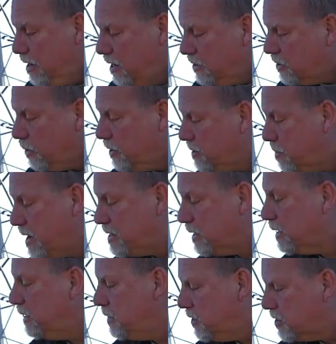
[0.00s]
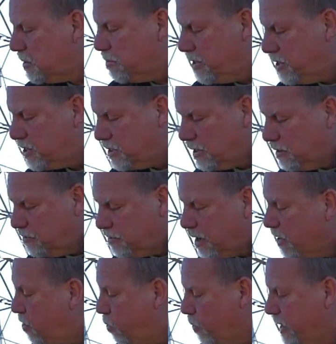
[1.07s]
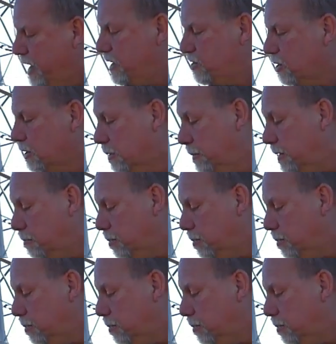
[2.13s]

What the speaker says: So it's basically just a piece of 3/8 aluminum